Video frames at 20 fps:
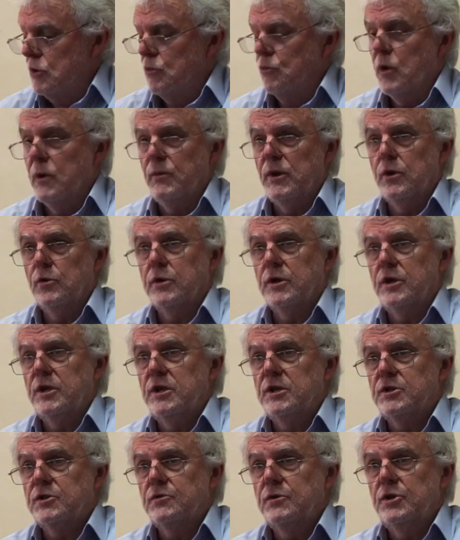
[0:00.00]
When we look at
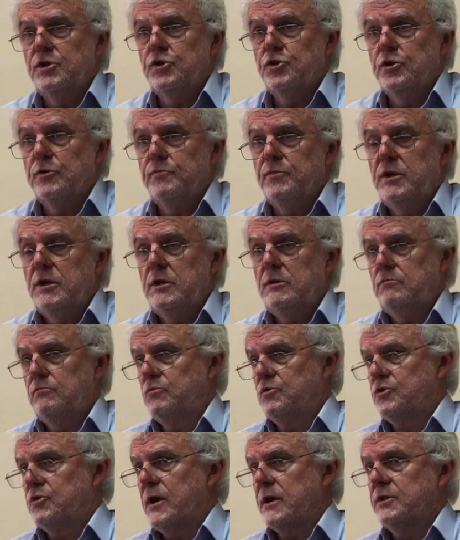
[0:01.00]
history, should it be
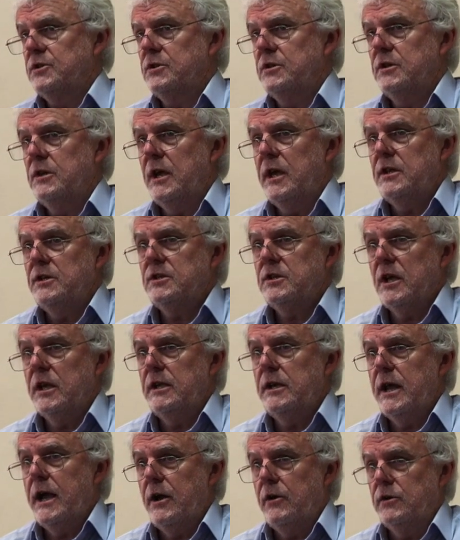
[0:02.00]
structured as a
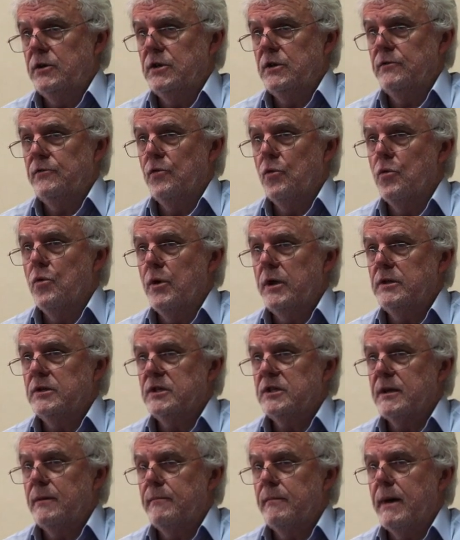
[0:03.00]
narrative or in
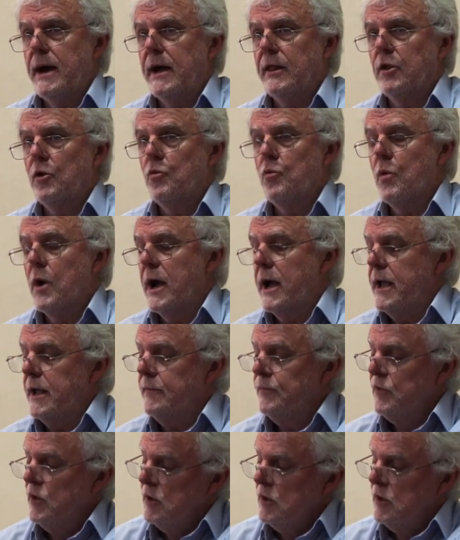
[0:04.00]
some other way?